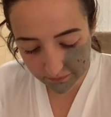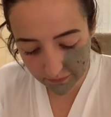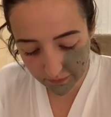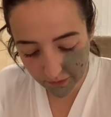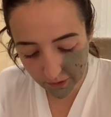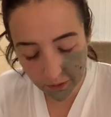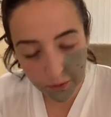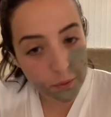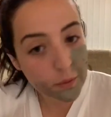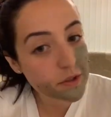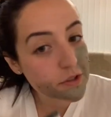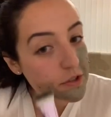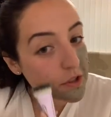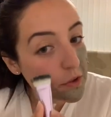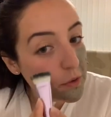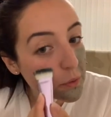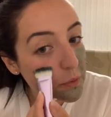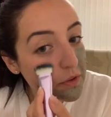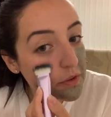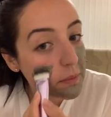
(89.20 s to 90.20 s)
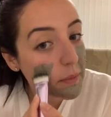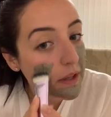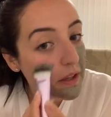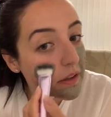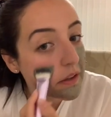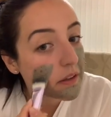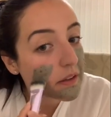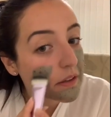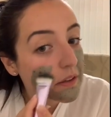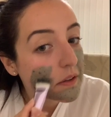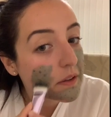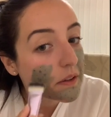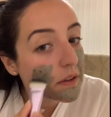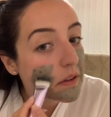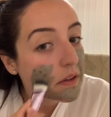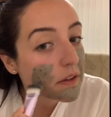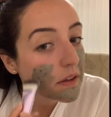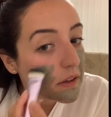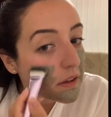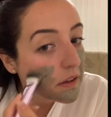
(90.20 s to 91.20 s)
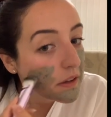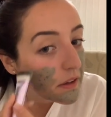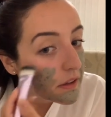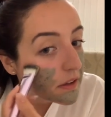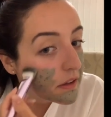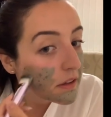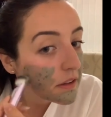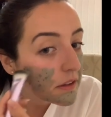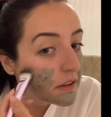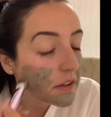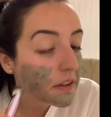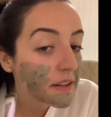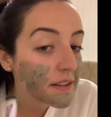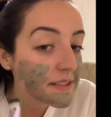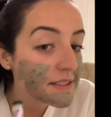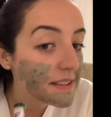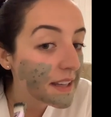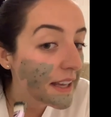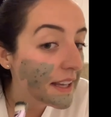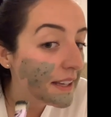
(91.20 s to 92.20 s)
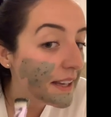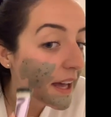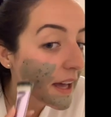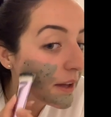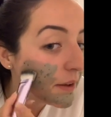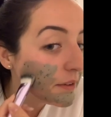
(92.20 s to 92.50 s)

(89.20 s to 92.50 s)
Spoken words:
I wish you could all smell it. You can see now